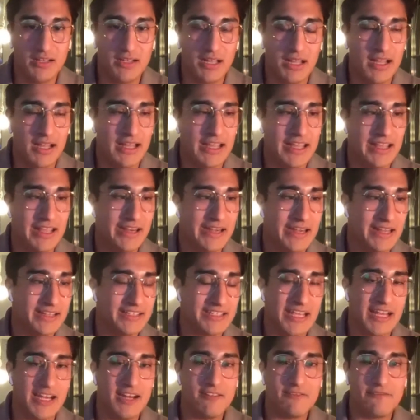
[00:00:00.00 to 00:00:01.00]
And
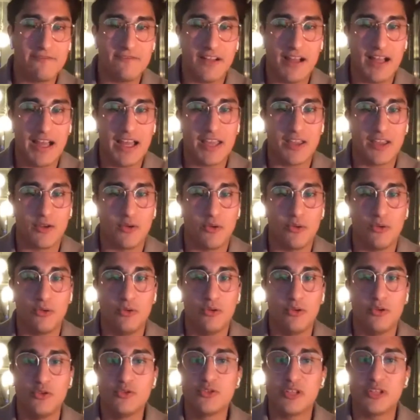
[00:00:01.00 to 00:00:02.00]
identify
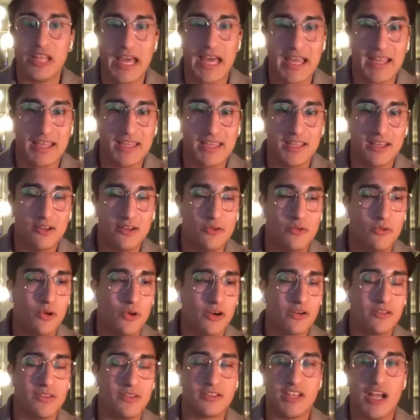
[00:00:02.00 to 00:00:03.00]
who's lagging,
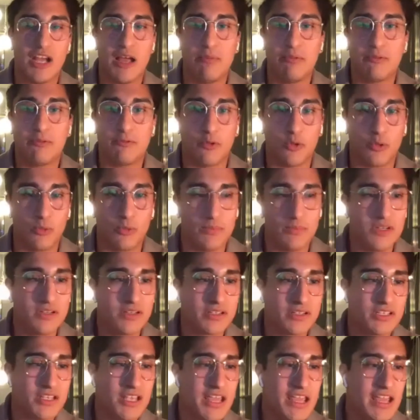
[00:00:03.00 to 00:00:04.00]
who are the top
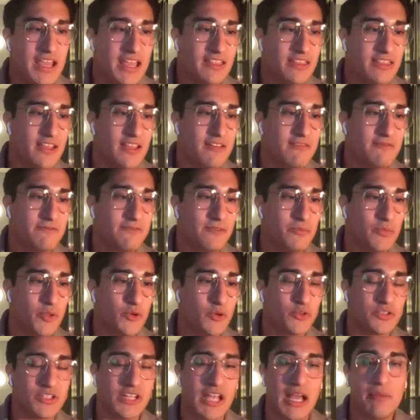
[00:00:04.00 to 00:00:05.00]
performers, and then from
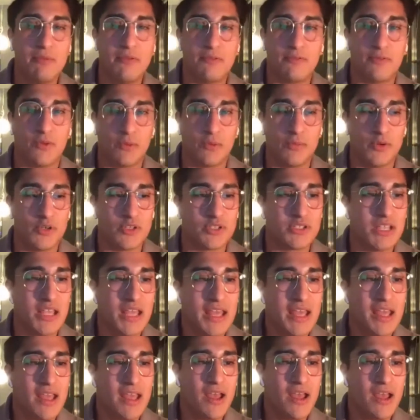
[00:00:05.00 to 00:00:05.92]
those top performers,